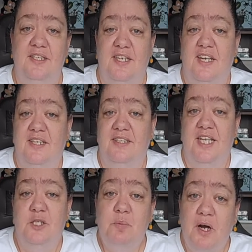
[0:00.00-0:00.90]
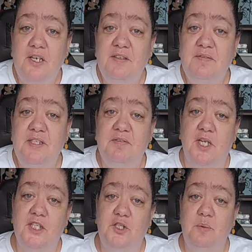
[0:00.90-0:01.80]
And that's part of the
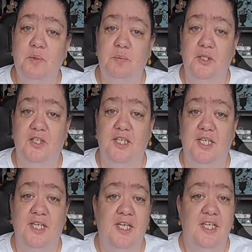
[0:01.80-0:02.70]
Flosstube community.